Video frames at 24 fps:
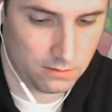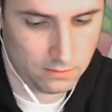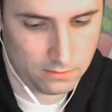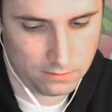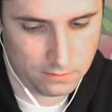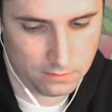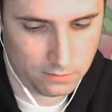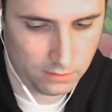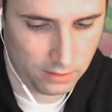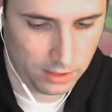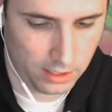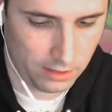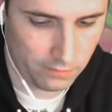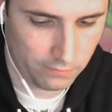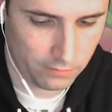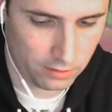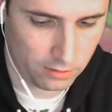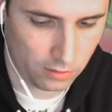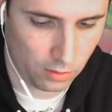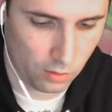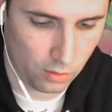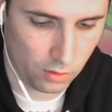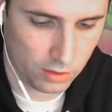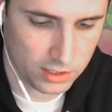Whatever.
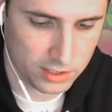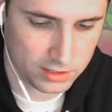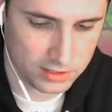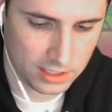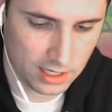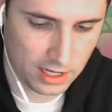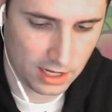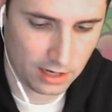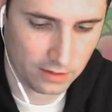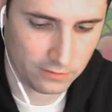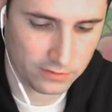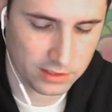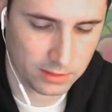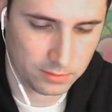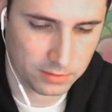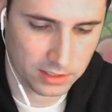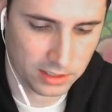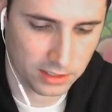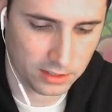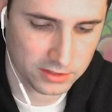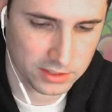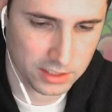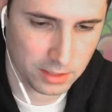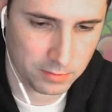Or does he have something
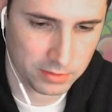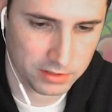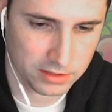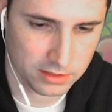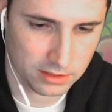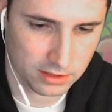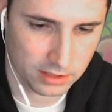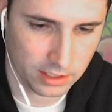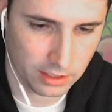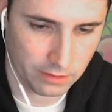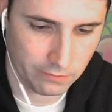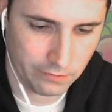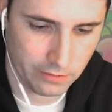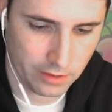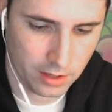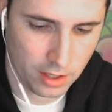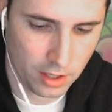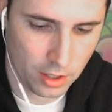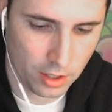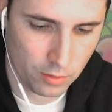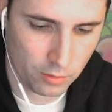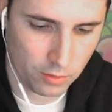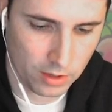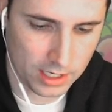else up his sleeve?
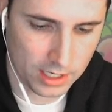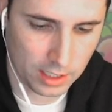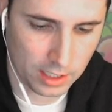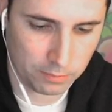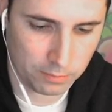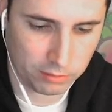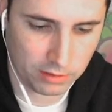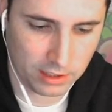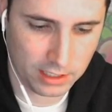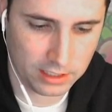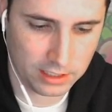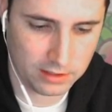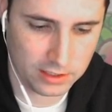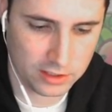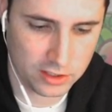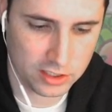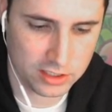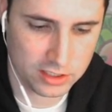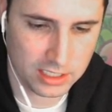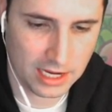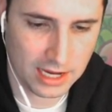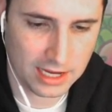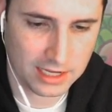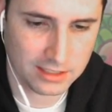We're not going to play anything just
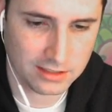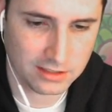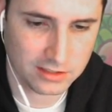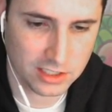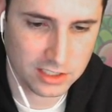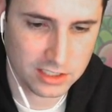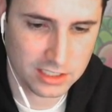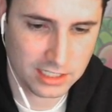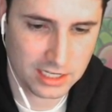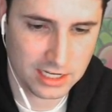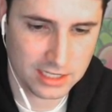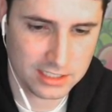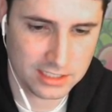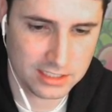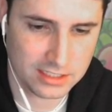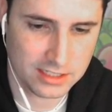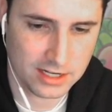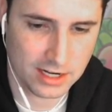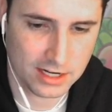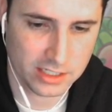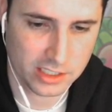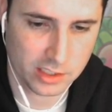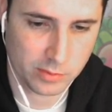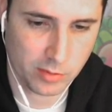in case he's
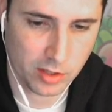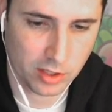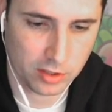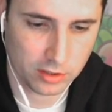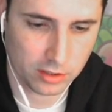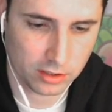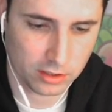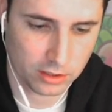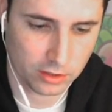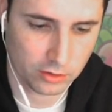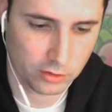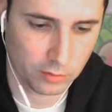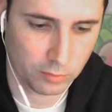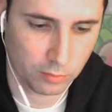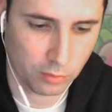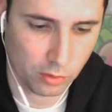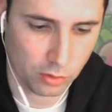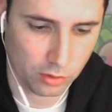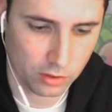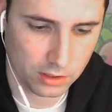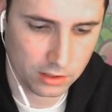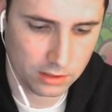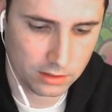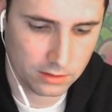got a spell to clear the
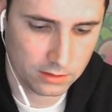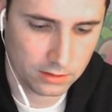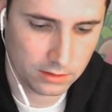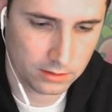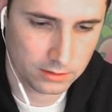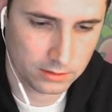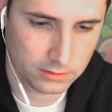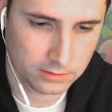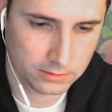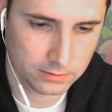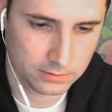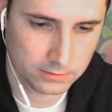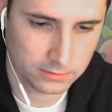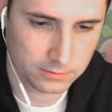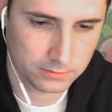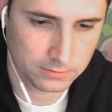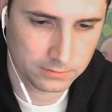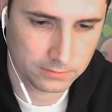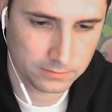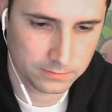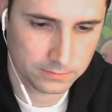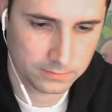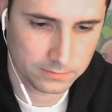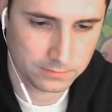board.
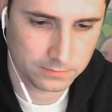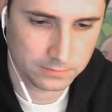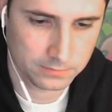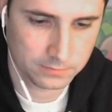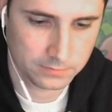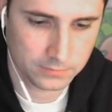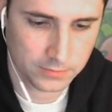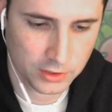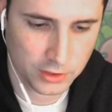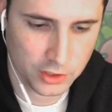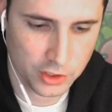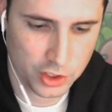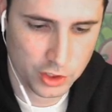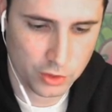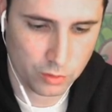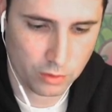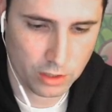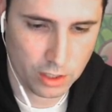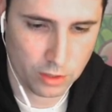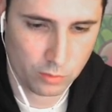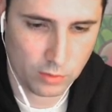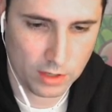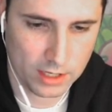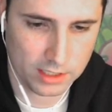Destroy
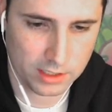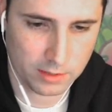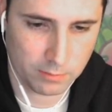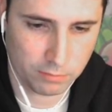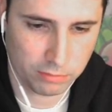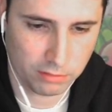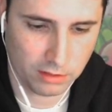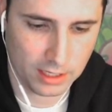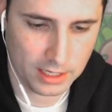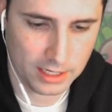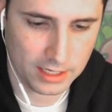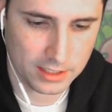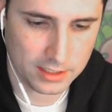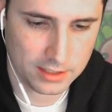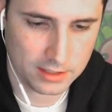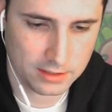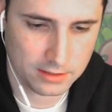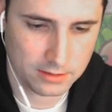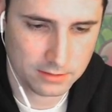a random plant.